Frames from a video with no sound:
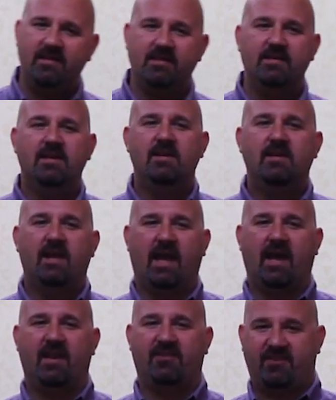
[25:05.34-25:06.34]
in,
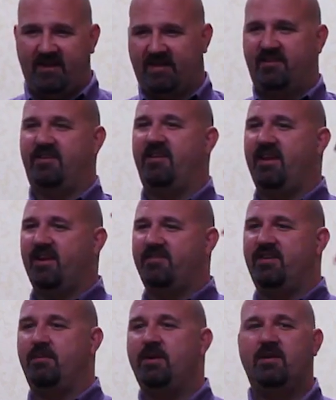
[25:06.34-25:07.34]
and it's connected to the
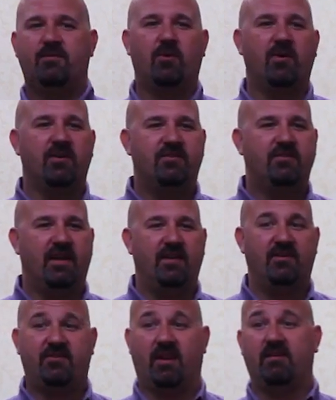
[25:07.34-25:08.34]
XDB, of course,
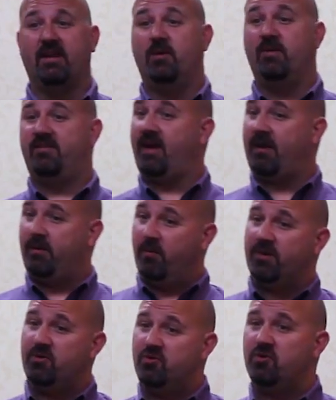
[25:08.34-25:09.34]
and it's telling you exactly
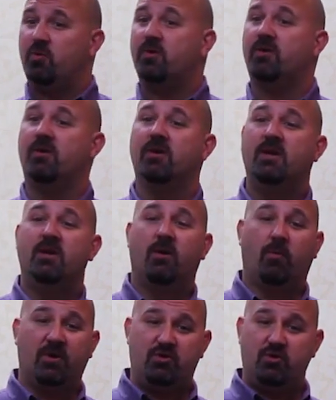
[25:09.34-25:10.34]
what you should order
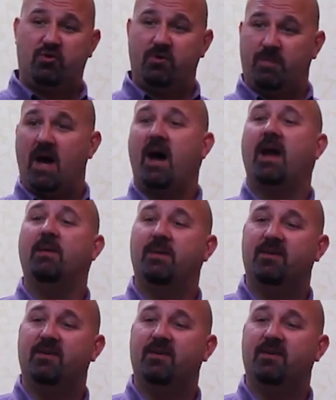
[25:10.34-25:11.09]
or what you should buy,